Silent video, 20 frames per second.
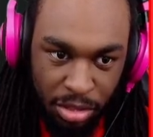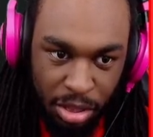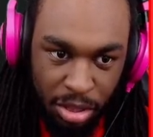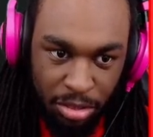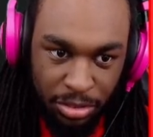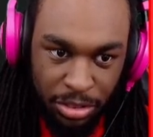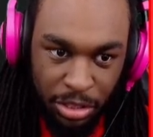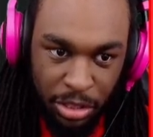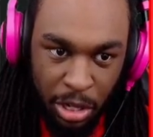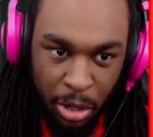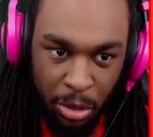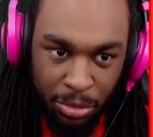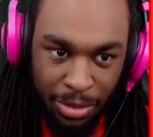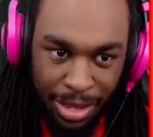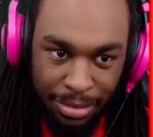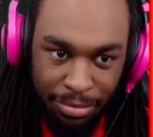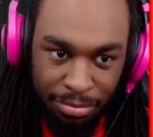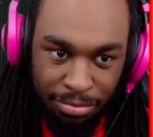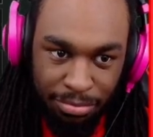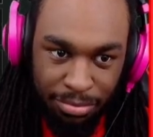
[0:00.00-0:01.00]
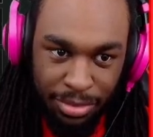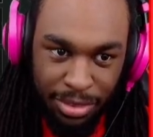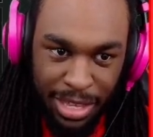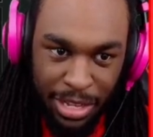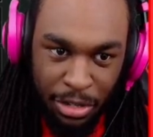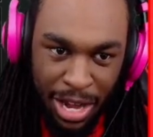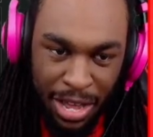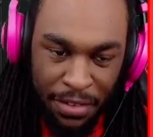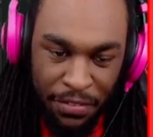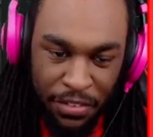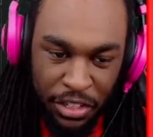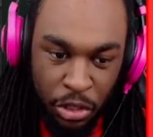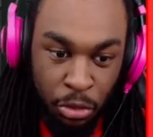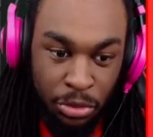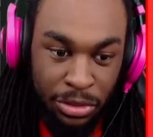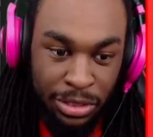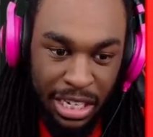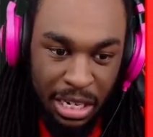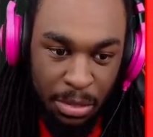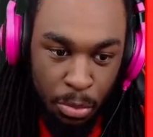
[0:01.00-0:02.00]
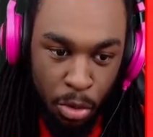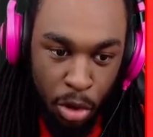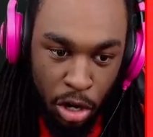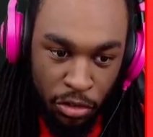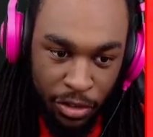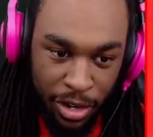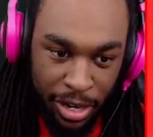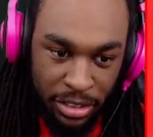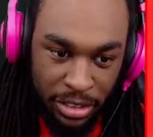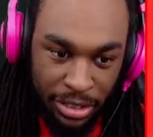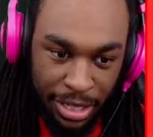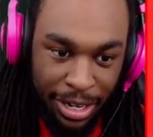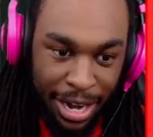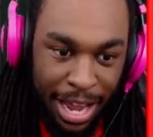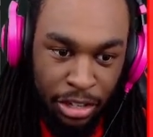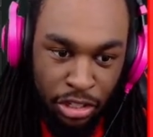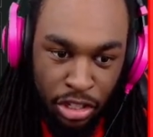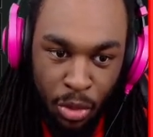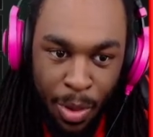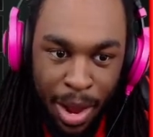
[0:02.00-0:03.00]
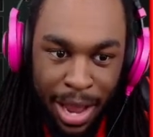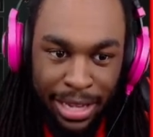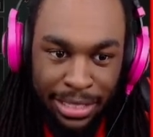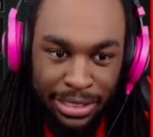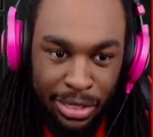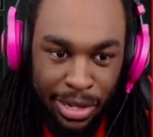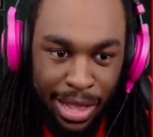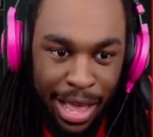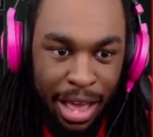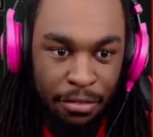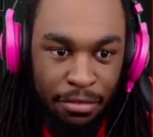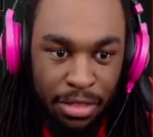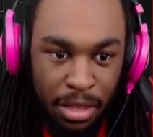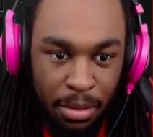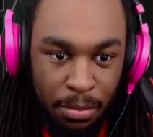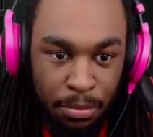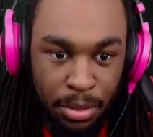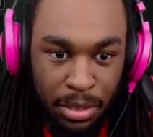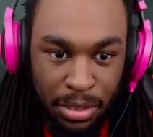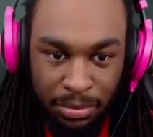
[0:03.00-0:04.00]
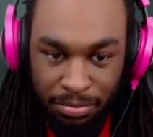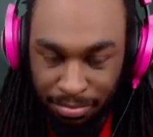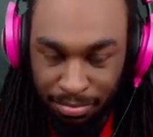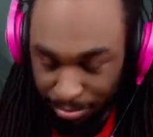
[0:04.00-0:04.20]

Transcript: you know, they don't have a use anymore, right? So I don't know why I still have them, but...